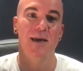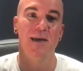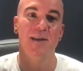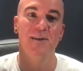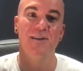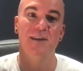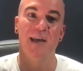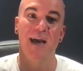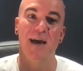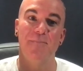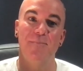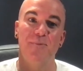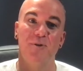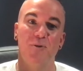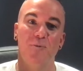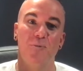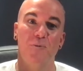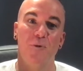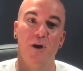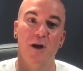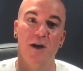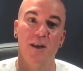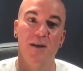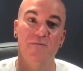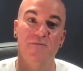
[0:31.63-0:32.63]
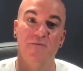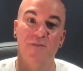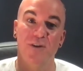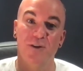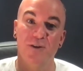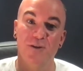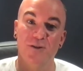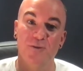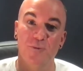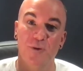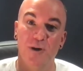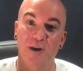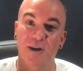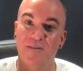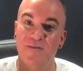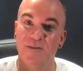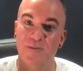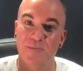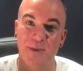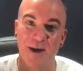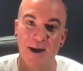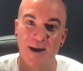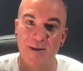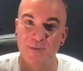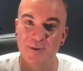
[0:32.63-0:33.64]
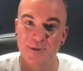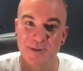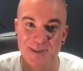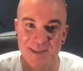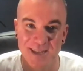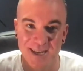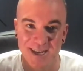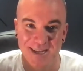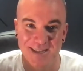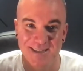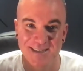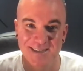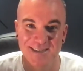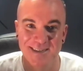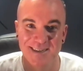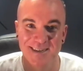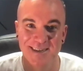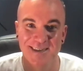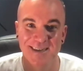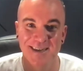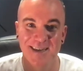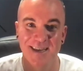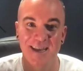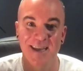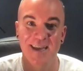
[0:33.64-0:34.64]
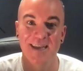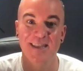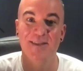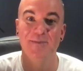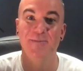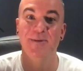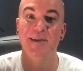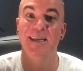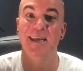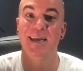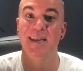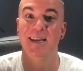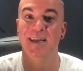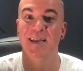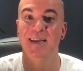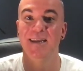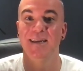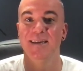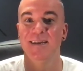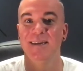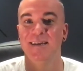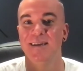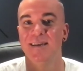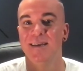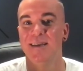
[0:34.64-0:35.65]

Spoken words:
Chapter 1, verse 1 of the Bible states, "In the beginning,